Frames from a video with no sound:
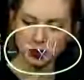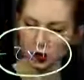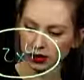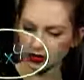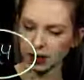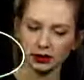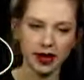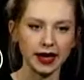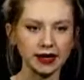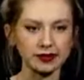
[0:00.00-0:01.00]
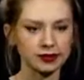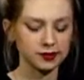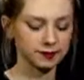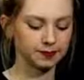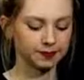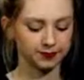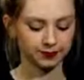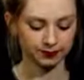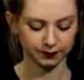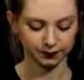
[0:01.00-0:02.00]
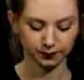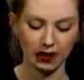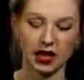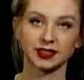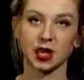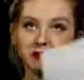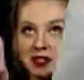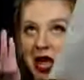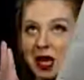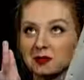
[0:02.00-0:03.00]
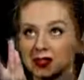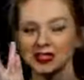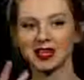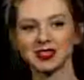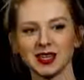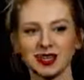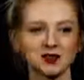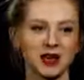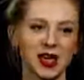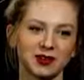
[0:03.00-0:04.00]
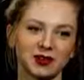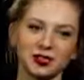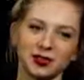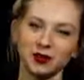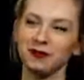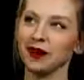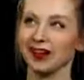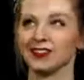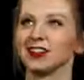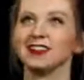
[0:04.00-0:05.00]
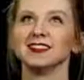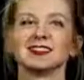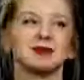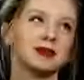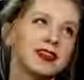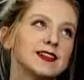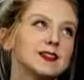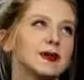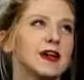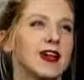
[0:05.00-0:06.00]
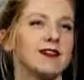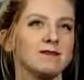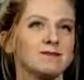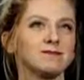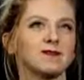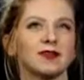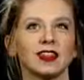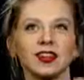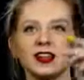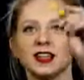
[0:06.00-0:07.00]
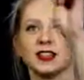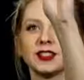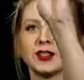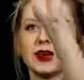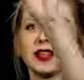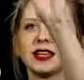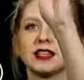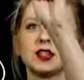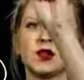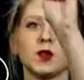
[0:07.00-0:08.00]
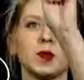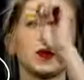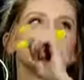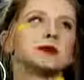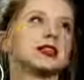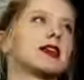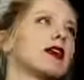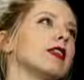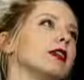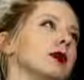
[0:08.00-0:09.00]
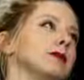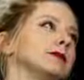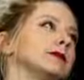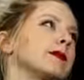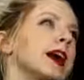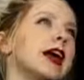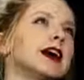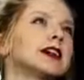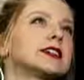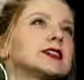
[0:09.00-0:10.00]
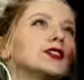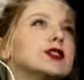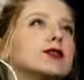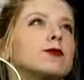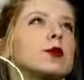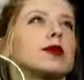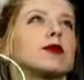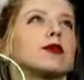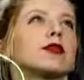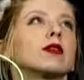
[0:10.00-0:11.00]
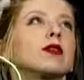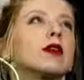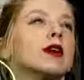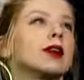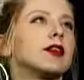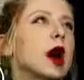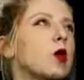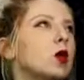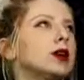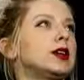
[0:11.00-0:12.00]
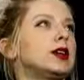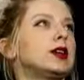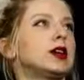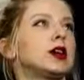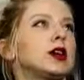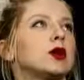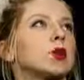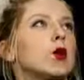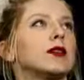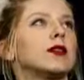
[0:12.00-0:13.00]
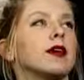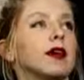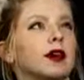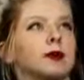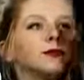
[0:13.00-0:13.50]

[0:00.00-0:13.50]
it works out nice. Sometimes it doesn't and we have to deal with fractions, but that's okay. So I like to group them together. My x to the fourth. I've got one here and one there.